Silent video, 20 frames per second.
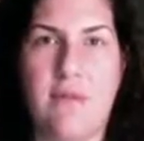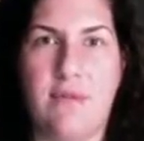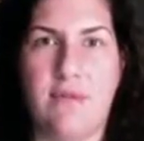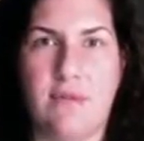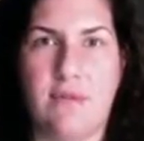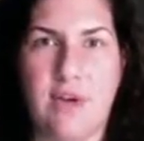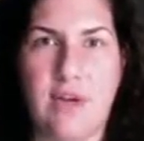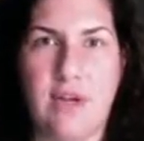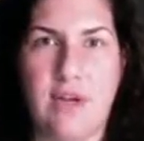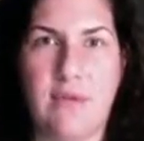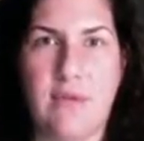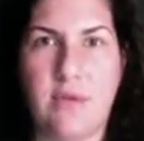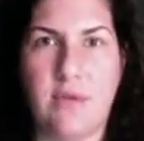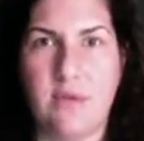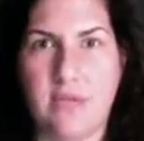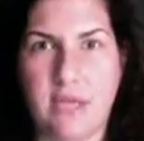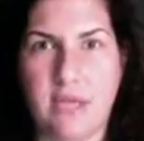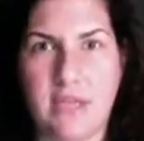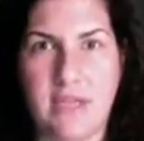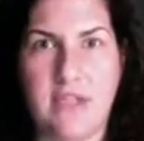the freedom you
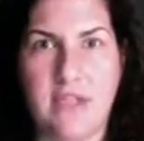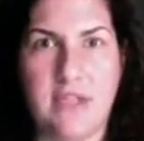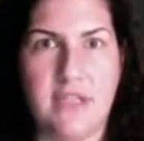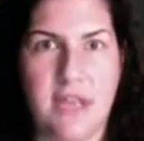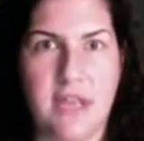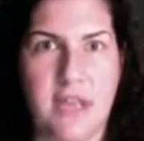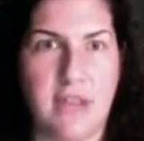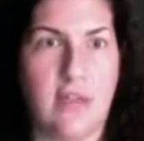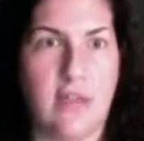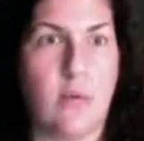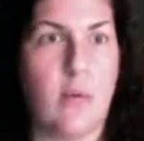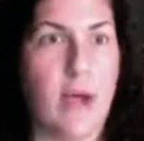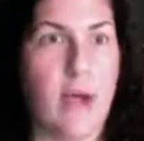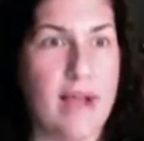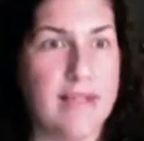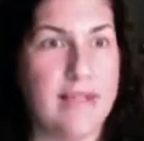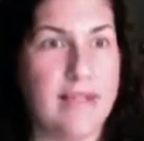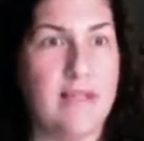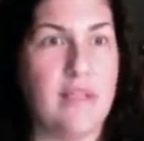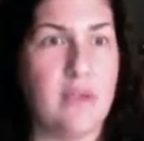need to take the
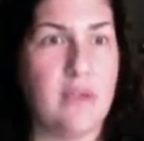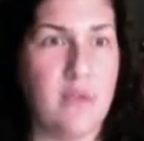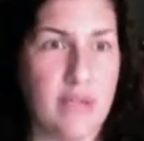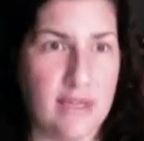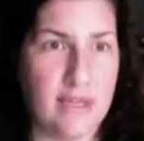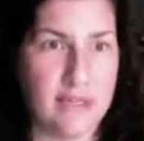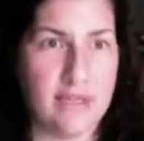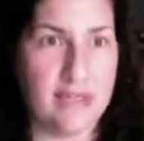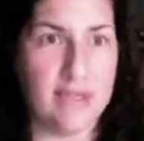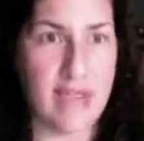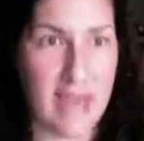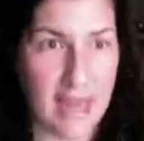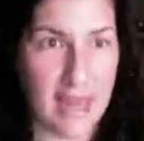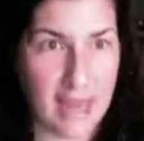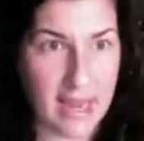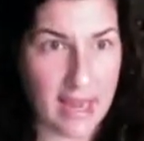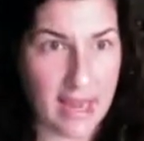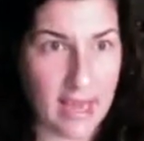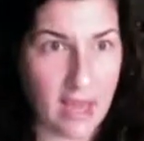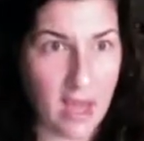rest that you need to
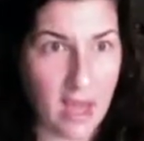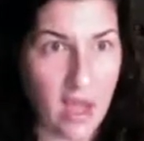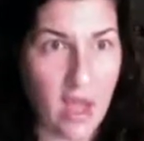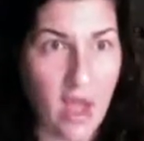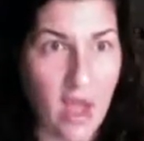take,